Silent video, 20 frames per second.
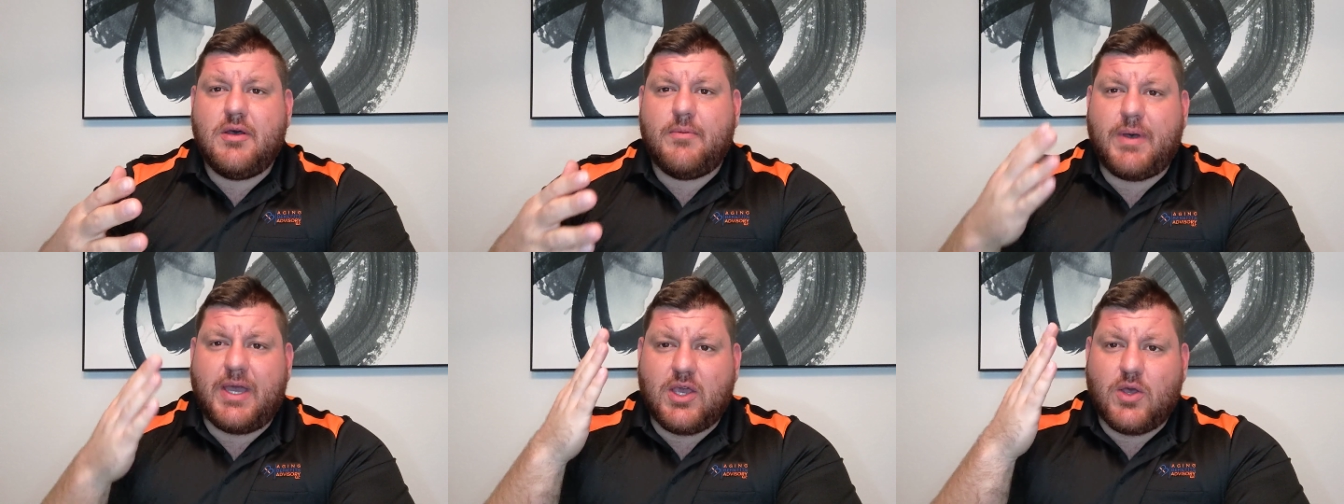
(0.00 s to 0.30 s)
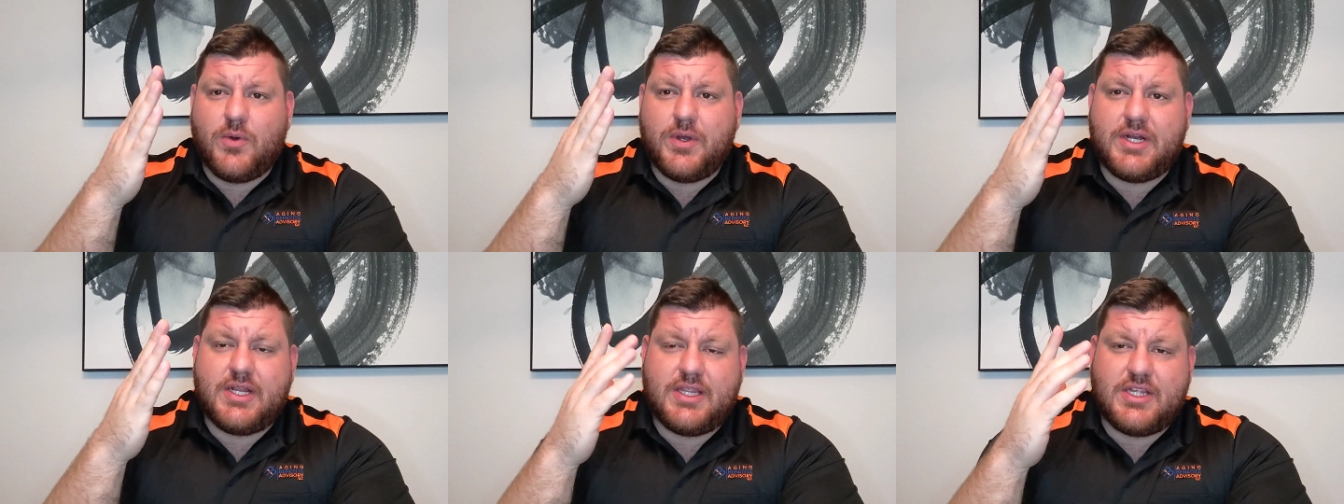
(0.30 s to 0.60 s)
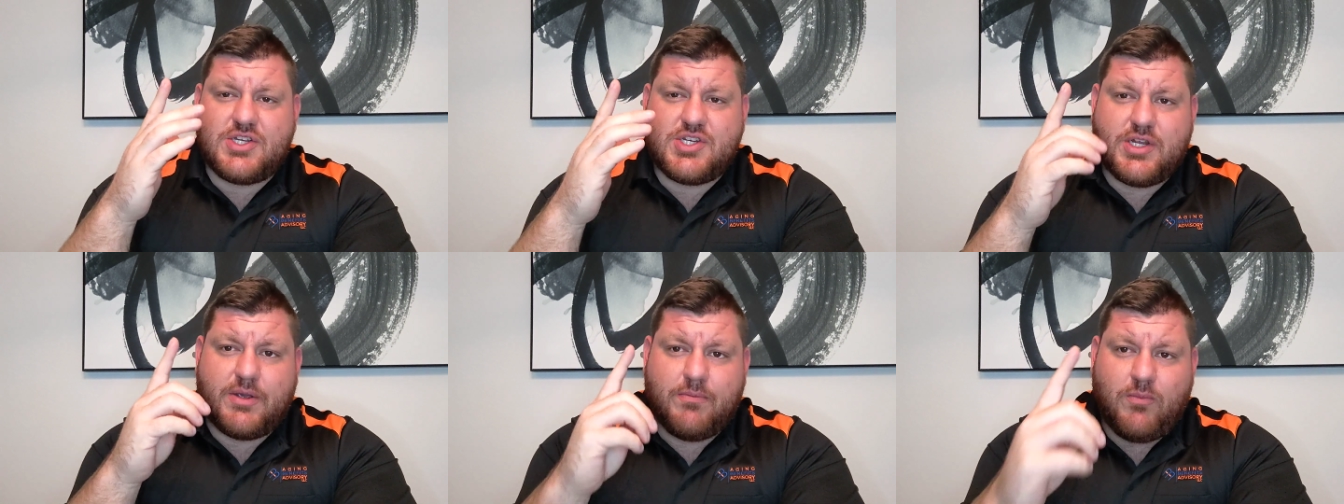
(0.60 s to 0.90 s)
by going to
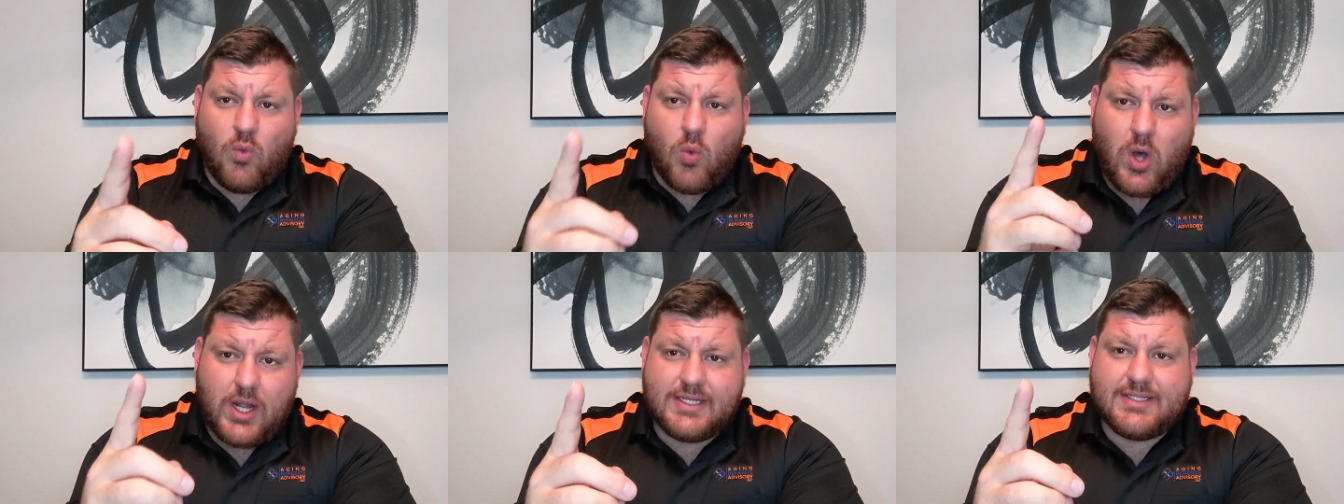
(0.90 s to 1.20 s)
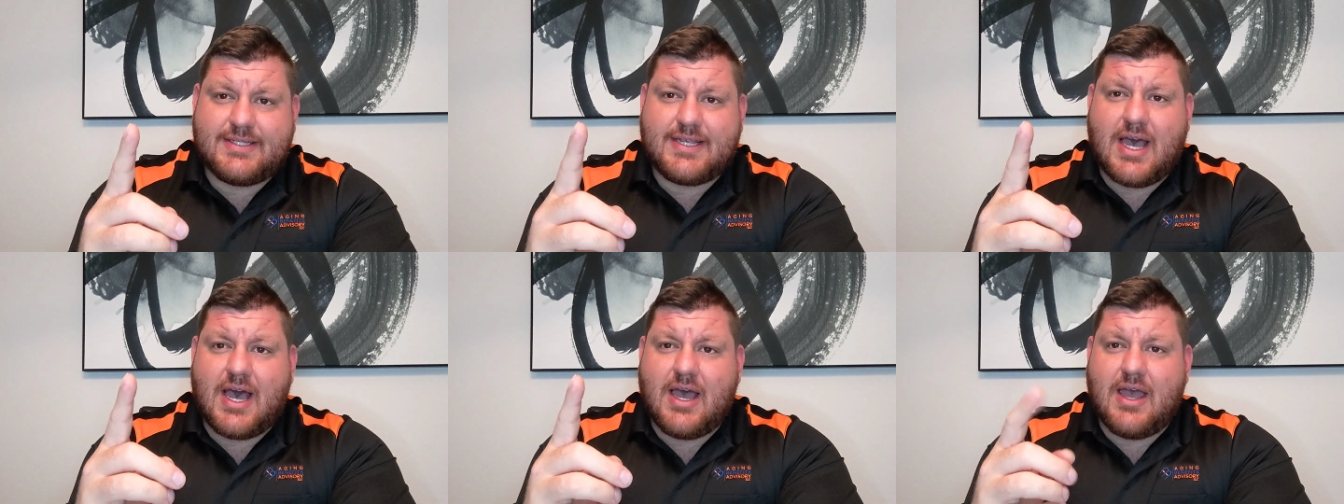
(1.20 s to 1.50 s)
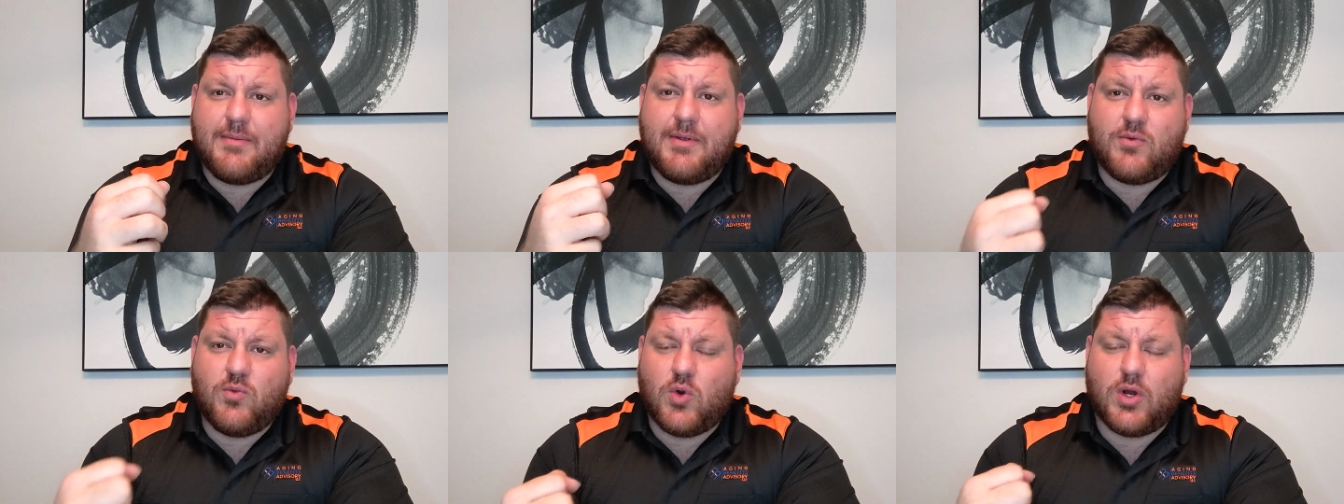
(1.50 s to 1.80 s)
the gym one
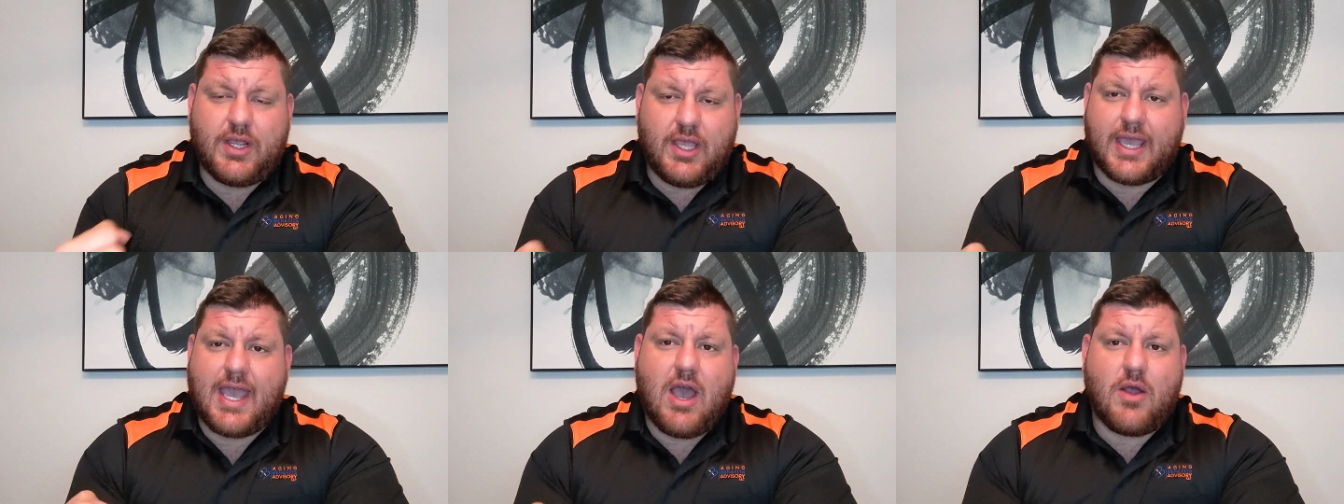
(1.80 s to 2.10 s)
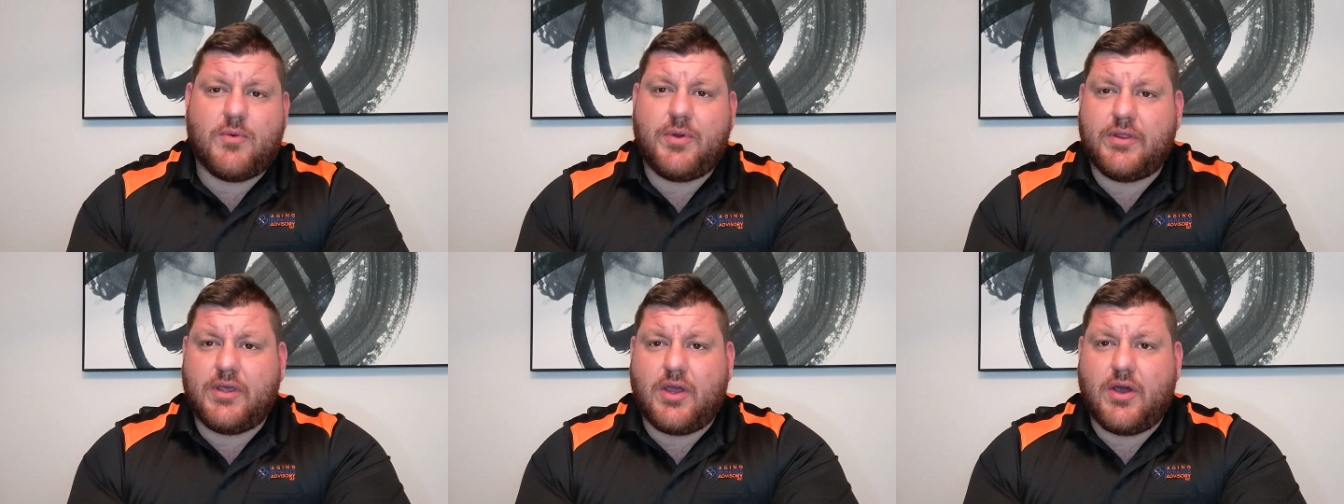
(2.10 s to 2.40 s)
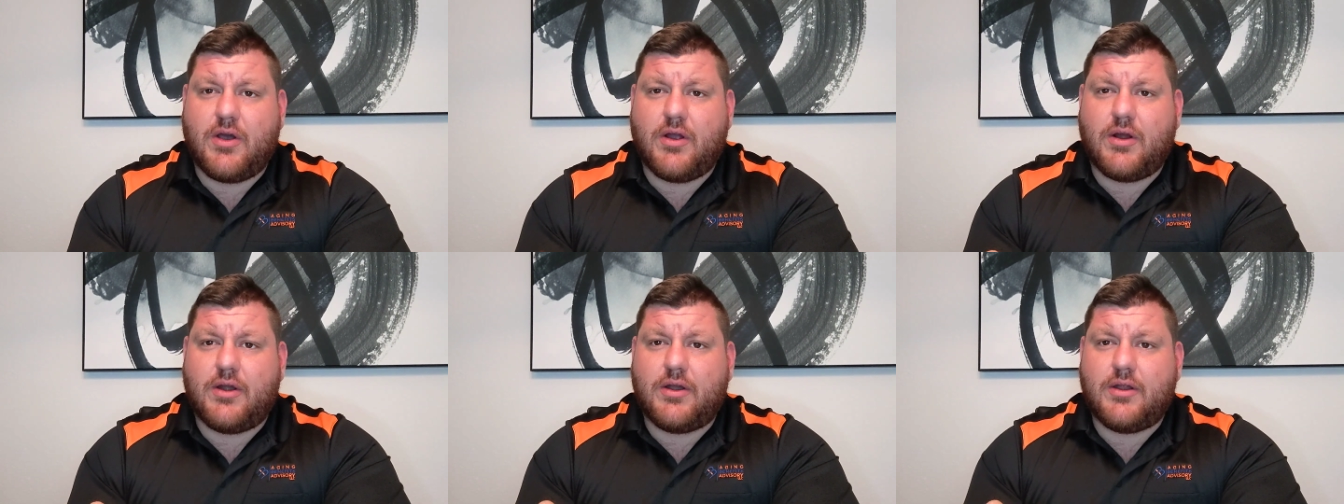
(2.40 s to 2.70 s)
time and working out really
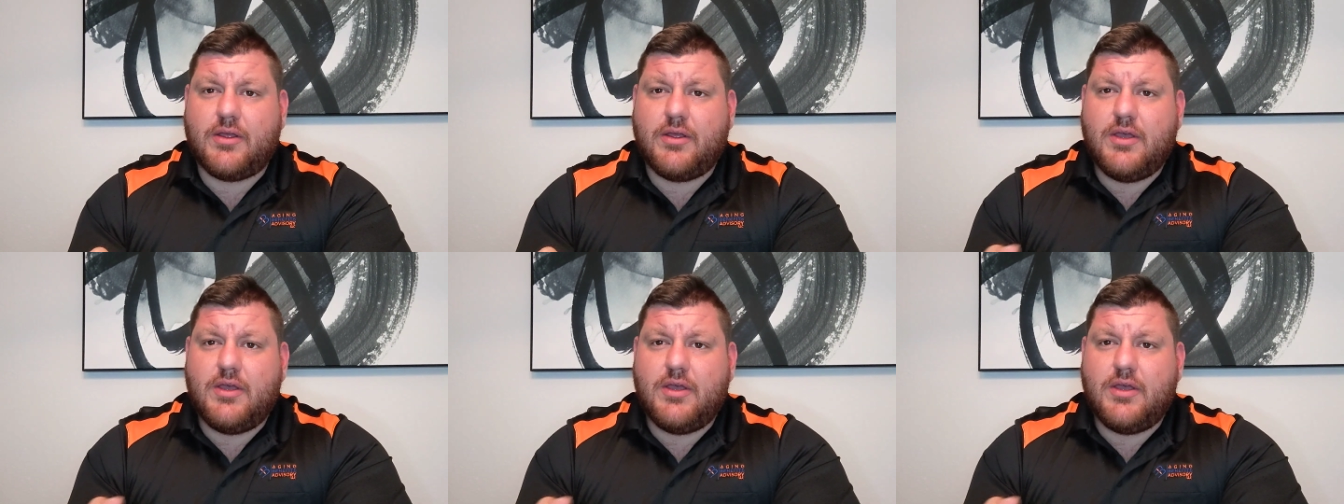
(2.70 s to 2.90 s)
hard.